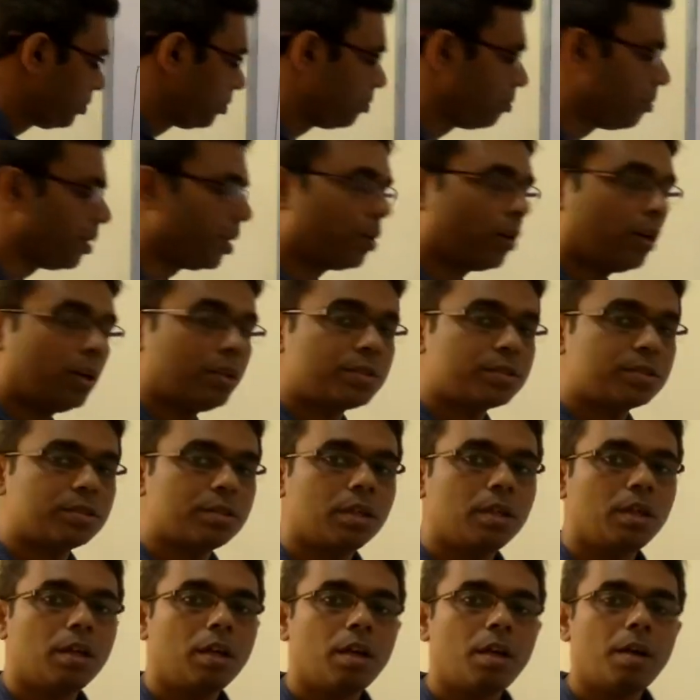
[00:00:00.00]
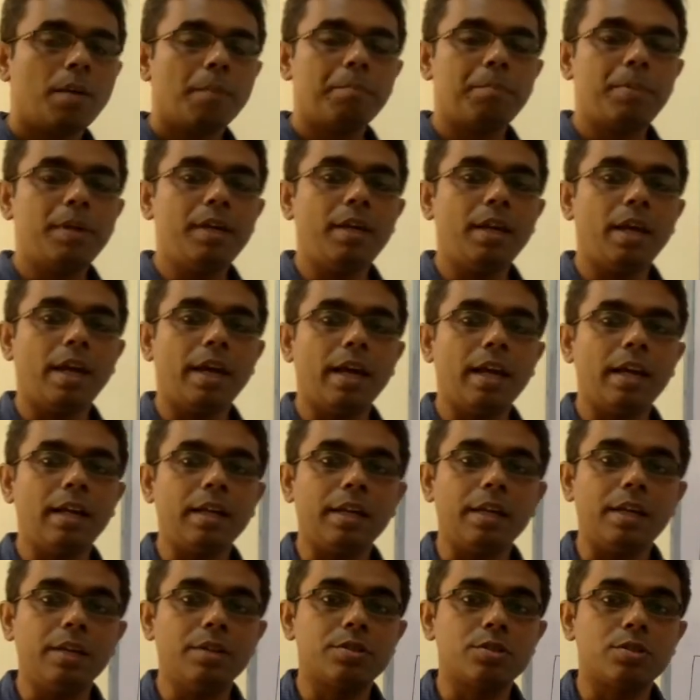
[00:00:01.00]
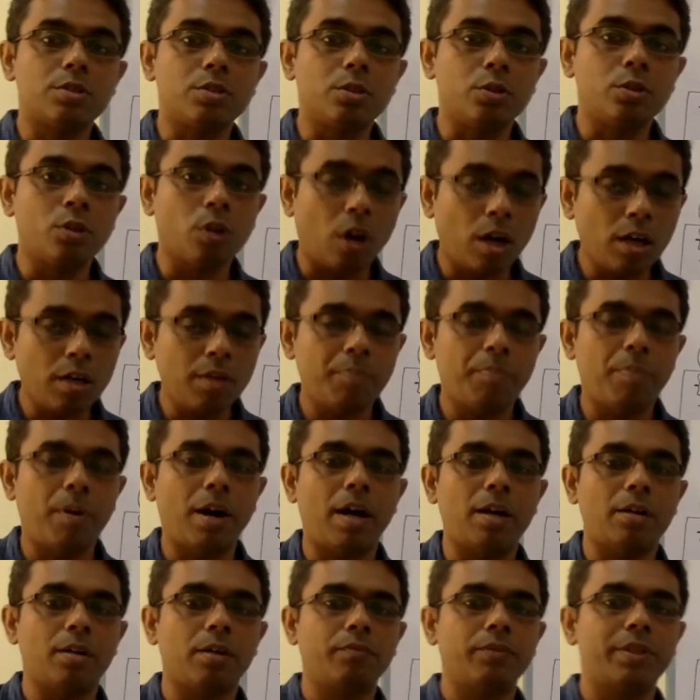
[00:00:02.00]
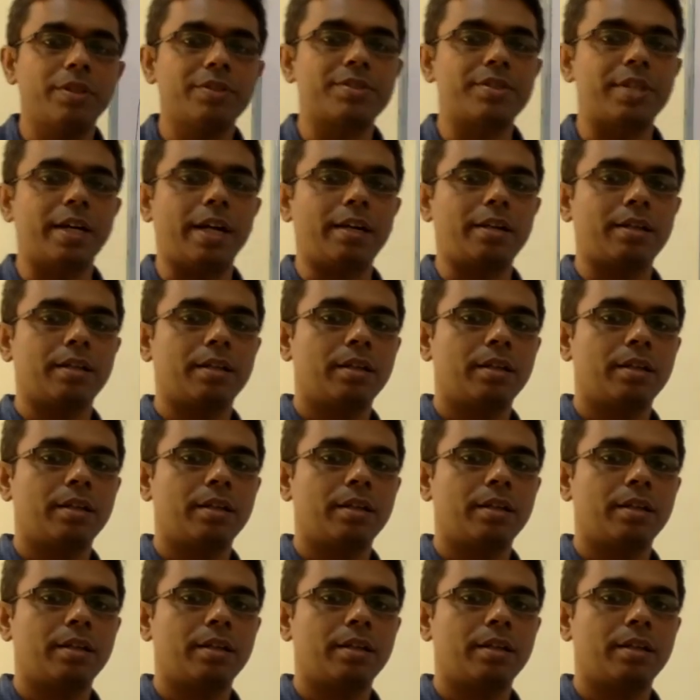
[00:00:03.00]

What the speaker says: because PL is not part of the set